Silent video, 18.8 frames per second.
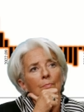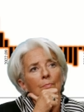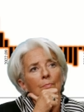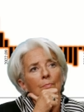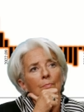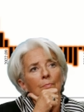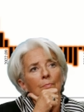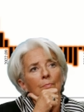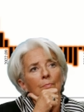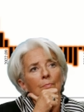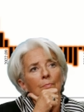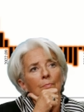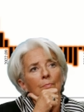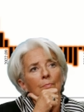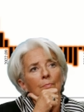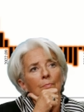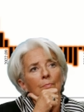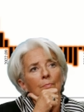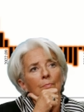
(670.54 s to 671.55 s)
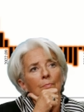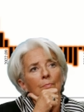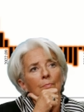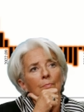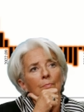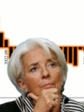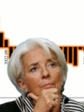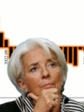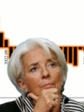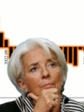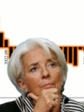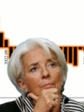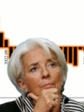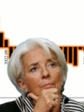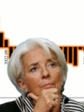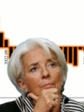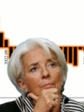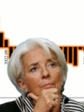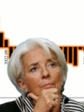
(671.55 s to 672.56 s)
these global factors I keep
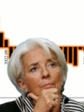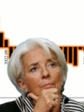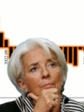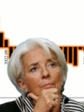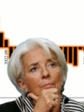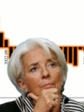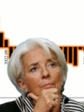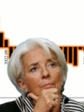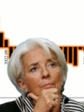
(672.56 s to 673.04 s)
talking about,